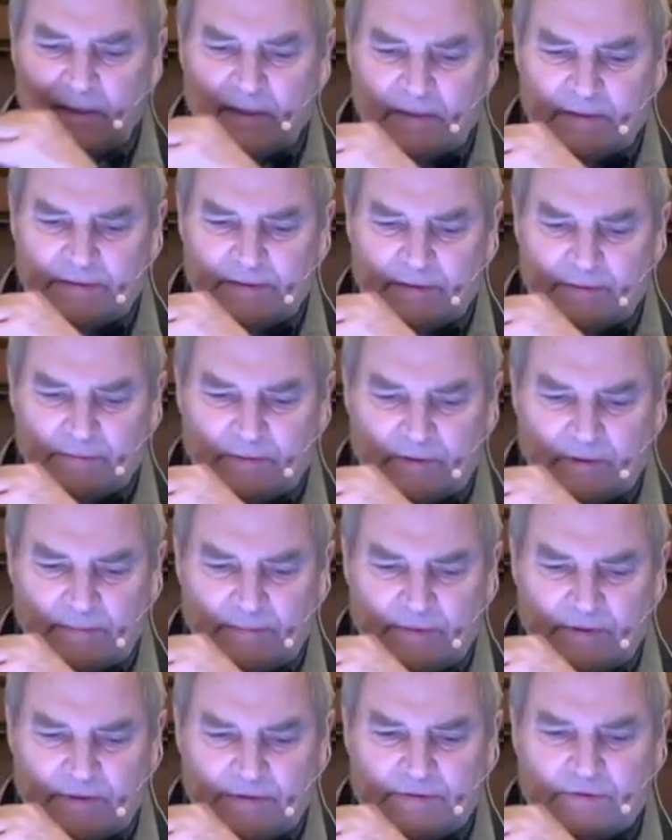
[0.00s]
thought, well, I
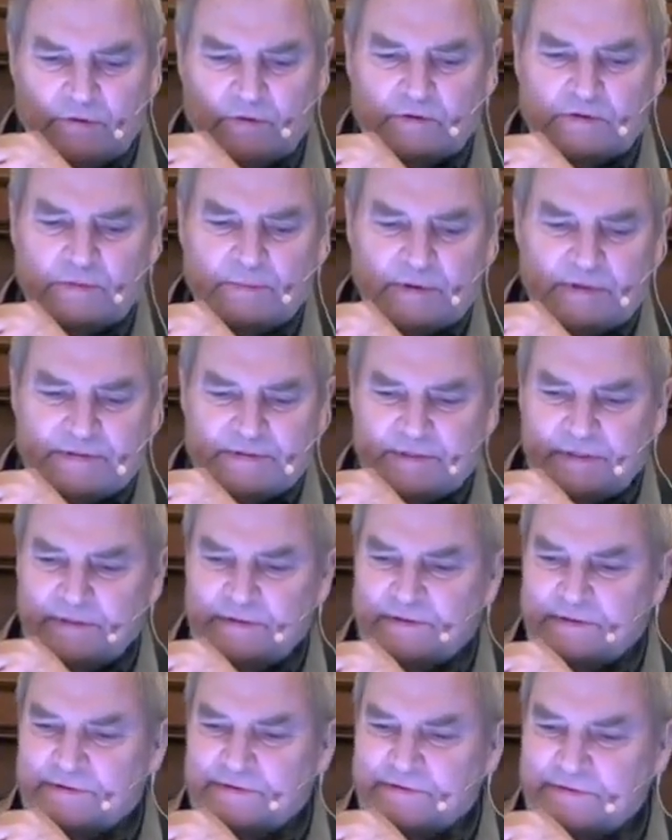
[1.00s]
better talk to my
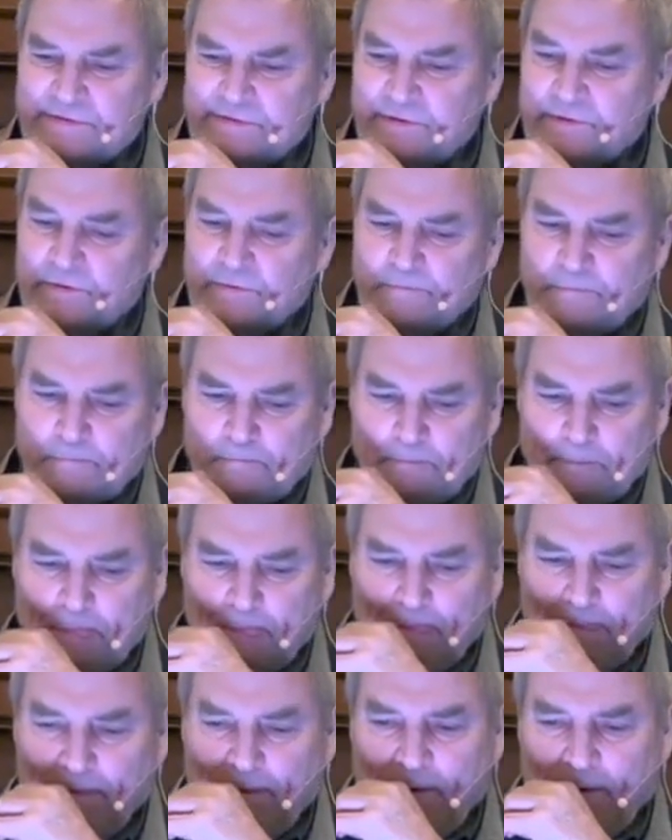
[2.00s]
sickness, you know.
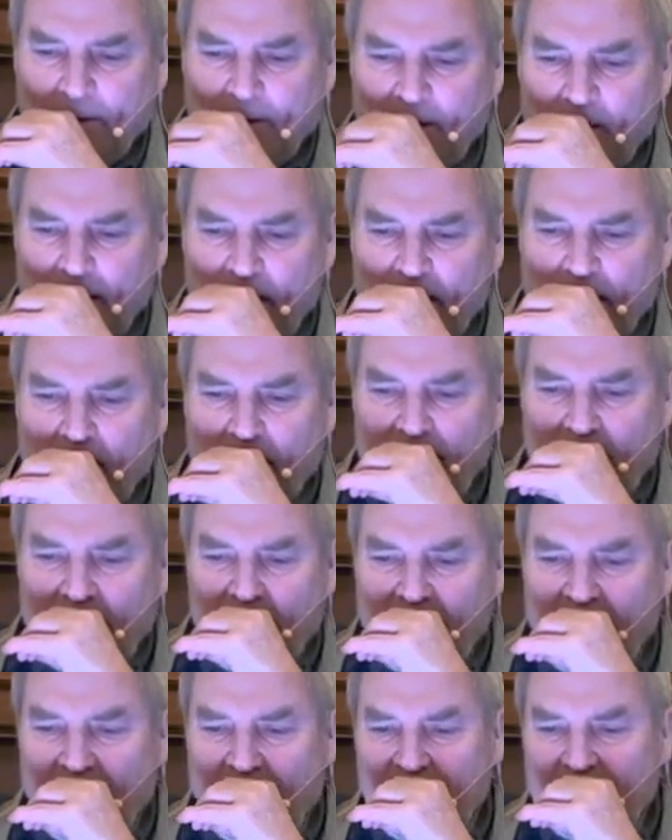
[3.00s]

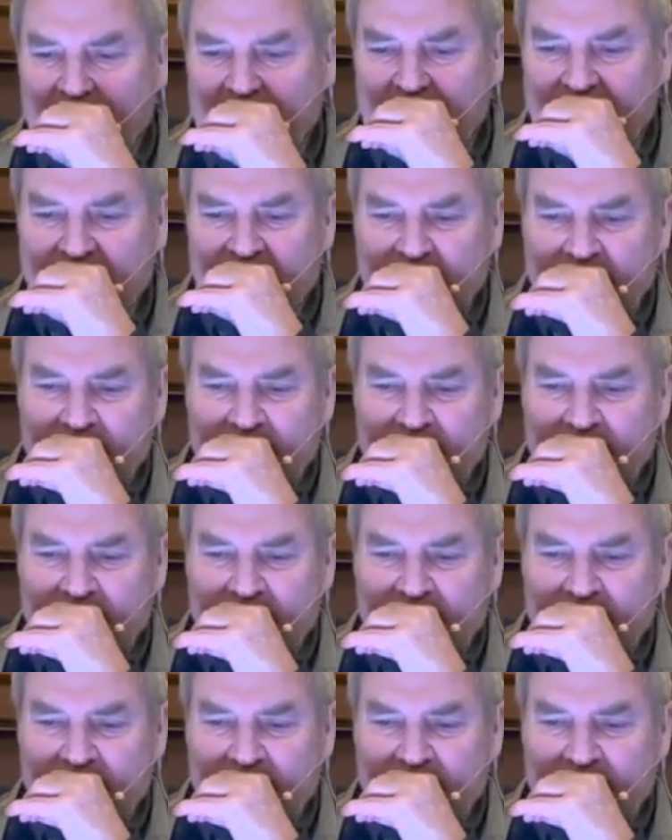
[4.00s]
And